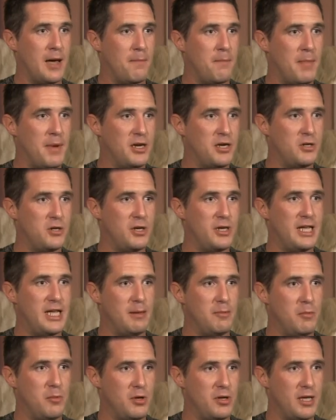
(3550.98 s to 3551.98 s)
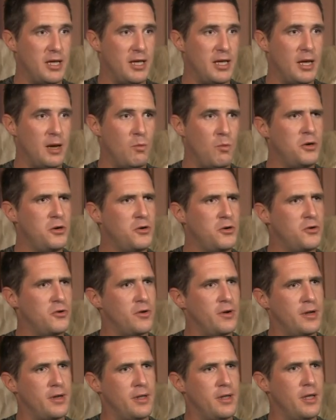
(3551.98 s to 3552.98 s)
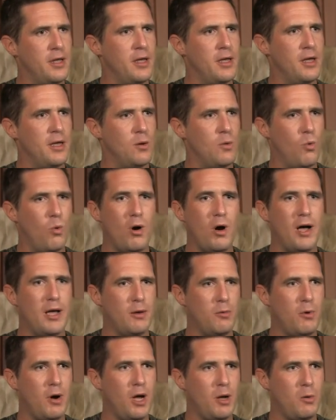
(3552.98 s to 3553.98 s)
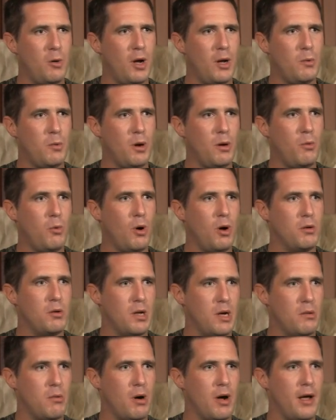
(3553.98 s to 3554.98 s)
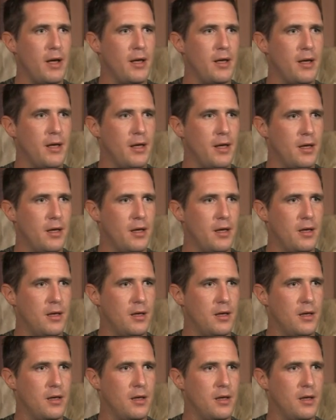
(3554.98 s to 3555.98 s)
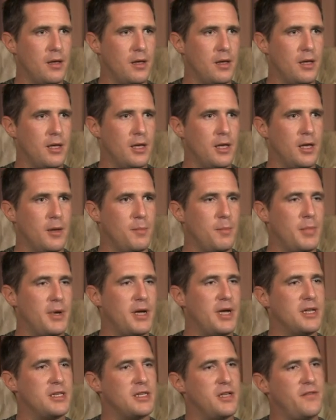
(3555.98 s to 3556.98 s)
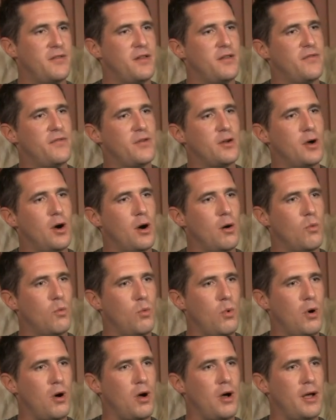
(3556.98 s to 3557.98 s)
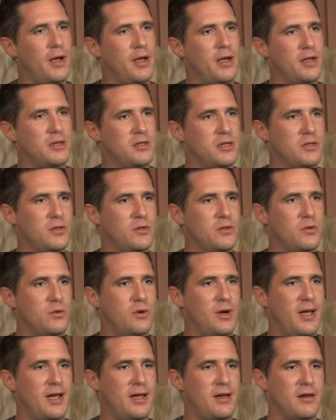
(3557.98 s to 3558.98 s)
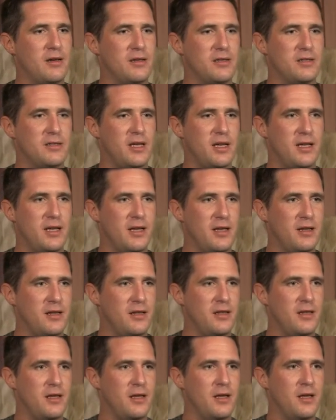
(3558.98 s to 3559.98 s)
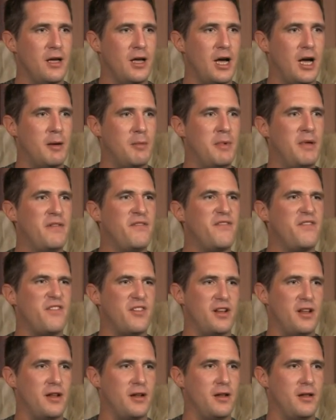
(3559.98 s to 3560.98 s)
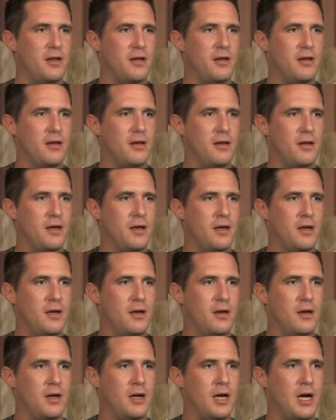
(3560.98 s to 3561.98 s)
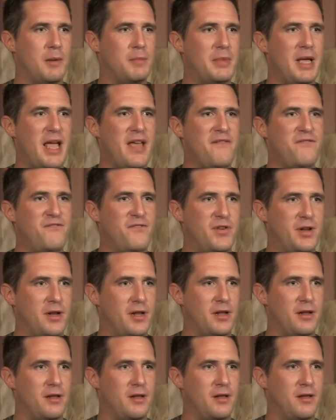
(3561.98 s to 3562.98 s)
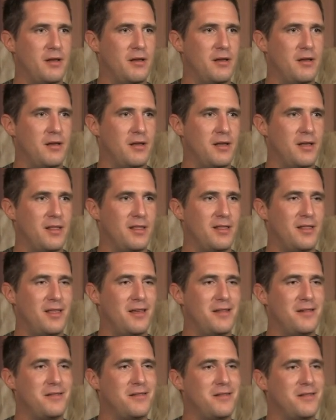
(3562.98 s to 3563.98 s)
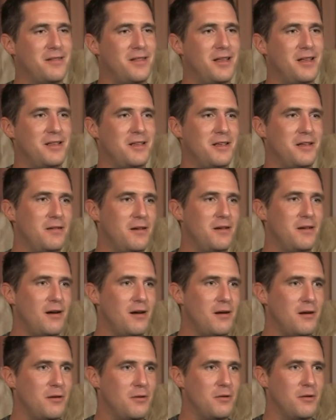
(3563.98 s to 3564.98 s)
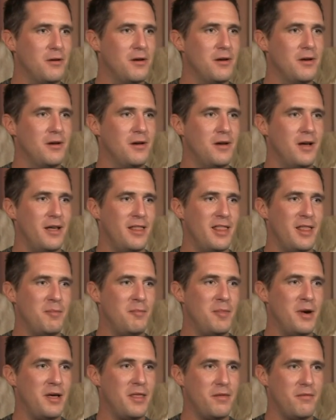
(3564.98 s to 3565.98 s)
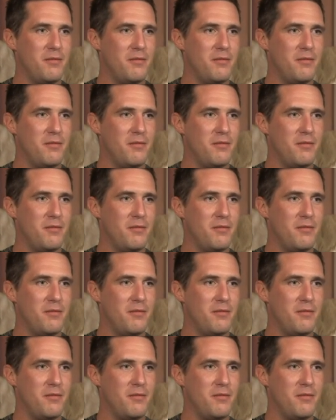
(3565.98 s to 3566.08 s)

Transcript: And make sure you keep looking and wondering, why, why, why, why, why, why, why. Because if you forgot why and just thought, hang on a second, I'm infinite, I'm infinite, then then you'd go, and then my